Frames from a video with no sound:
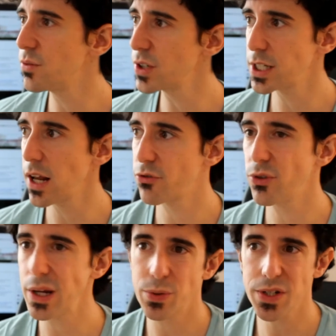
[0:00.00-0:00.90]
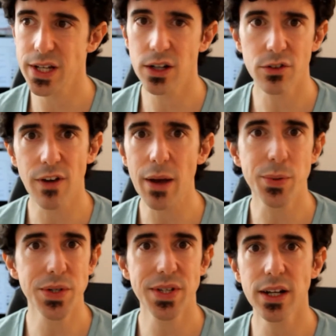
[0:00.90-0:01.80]
converting at 3% or
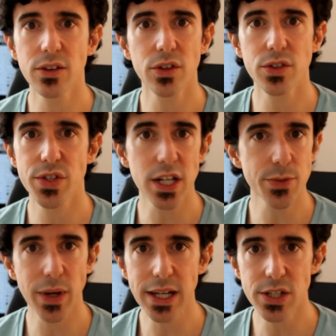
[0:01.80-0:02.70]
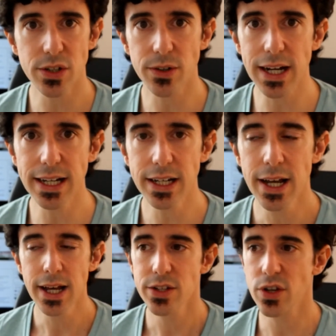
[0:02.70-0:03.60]
5% on the sales page, all right?
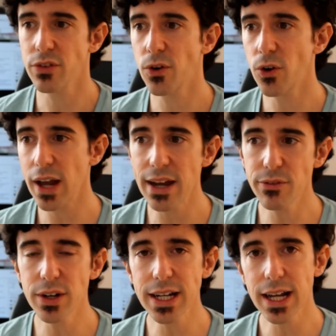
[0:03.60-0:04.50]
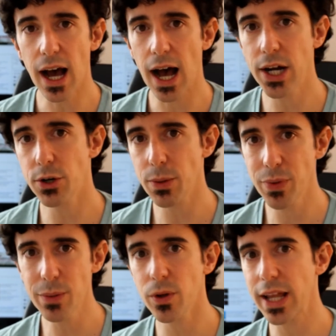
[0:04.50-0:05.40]
So for every 100
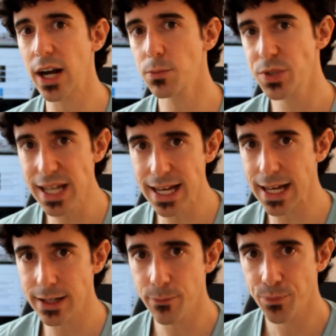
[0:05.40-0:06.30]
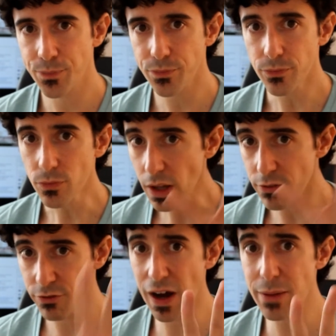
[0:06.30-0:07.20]
people that opt in,
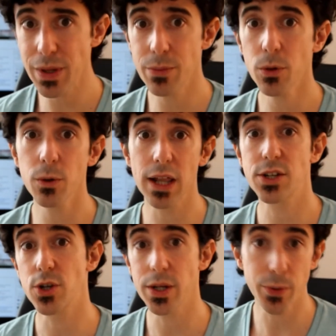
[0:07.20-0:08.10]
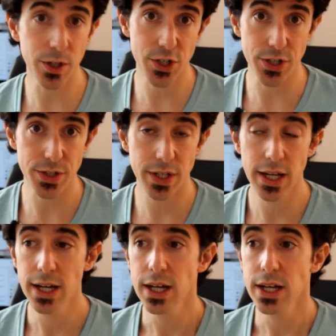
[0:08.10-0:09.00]
5 people will actually purchase.
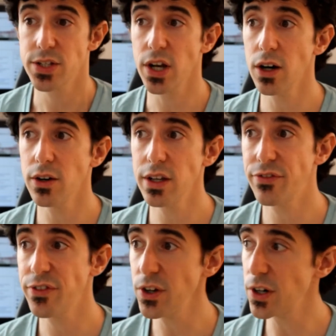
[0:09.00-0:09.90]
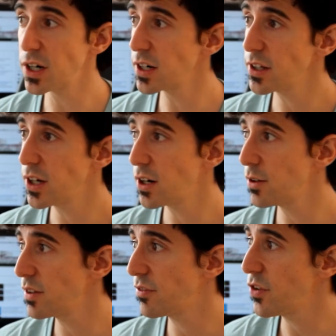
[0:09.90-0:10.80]
So if you are, you know,
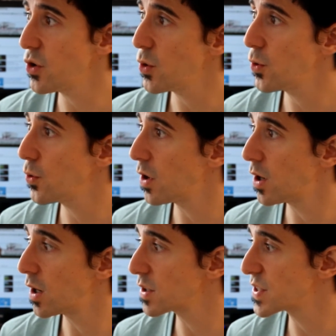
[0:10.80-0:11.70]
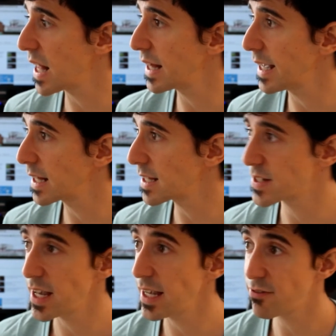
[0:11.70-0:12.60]
if you are selling,
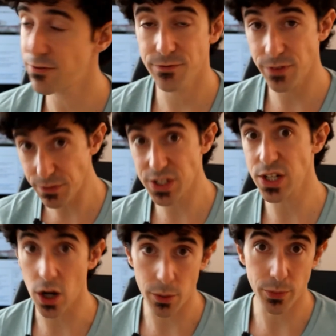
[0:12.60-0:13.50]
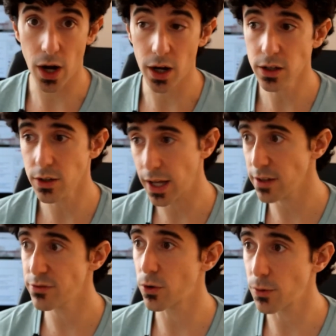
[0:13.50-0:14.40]
let's say a $50 product,
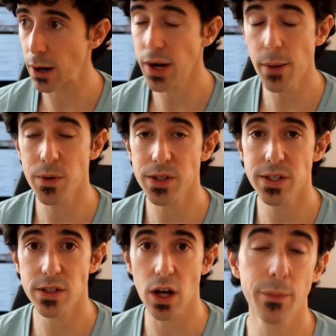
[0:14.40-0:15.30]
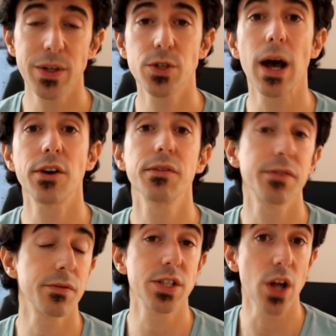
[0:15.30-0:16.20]
okay, for round numbers, it's gonna be
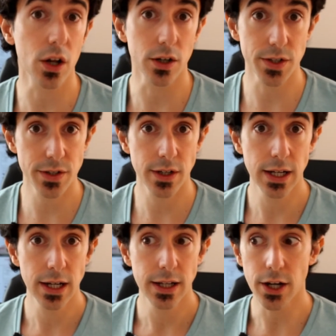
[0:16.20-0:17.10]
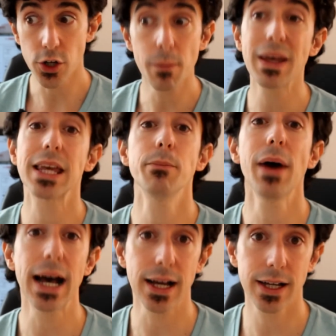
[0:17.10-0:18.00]
$250 that you're making
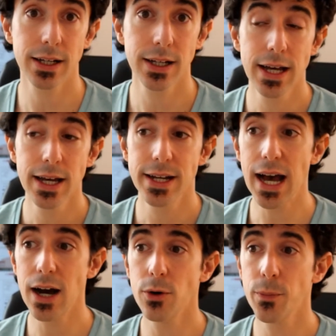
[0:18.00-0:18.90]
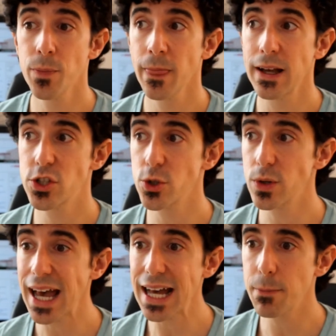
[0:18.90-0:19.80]
back. Now, to
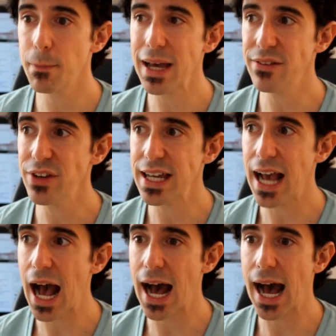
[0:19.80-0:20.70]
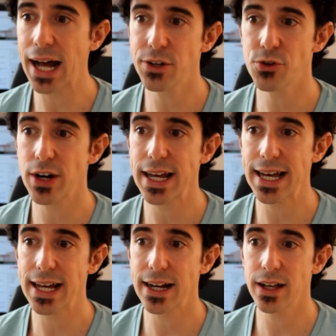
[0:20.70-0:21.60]
get maybe
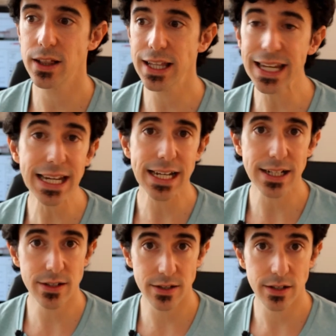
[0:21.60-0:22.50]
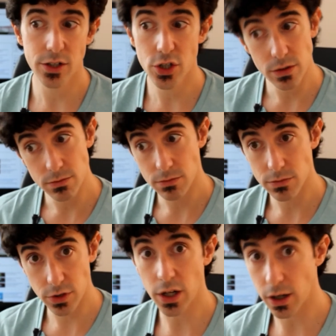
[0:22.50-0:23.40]
100 leads,
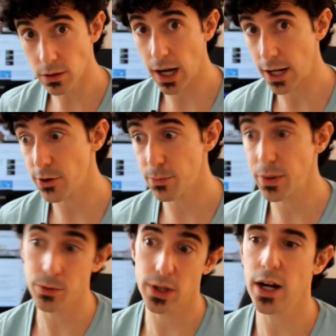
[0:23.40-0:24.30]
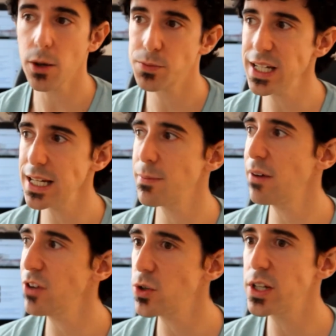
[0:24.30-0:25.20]
you know, 100 people that opt in,
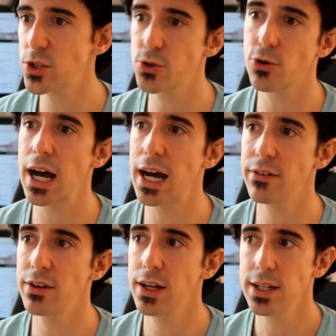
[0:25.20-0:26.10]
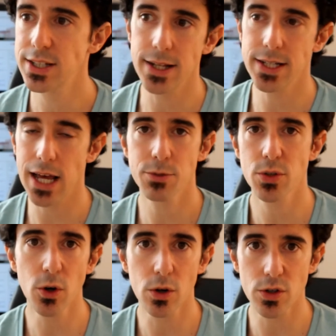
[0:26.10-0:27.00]
maybe you need to drive 10 times
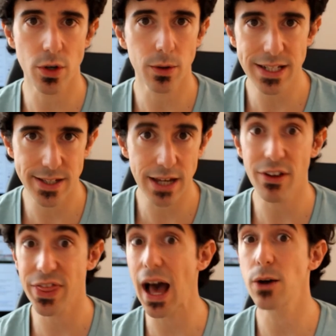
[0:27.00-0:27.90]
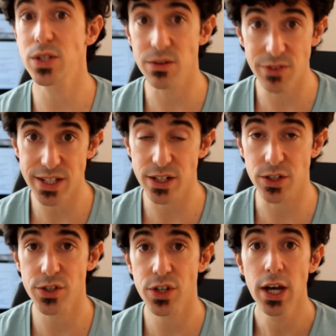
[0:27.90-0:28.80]
more. So let's say 1,000
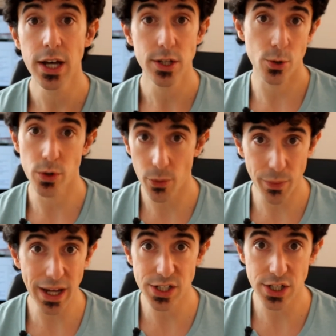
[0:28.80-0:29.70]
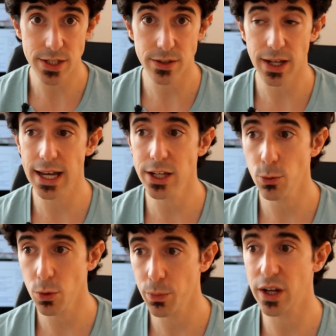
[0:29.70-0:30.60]
visitors to your pages, okay? You
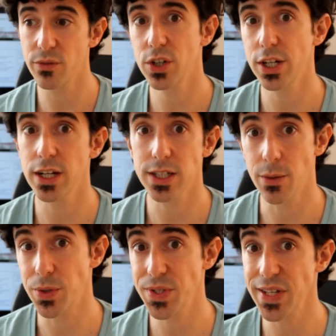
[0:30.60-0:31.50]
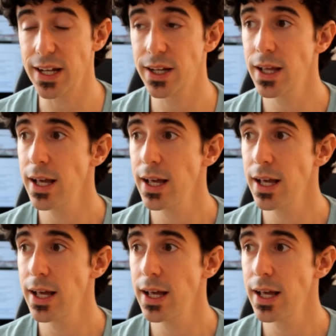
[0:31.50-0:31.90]
will be converting at 10%.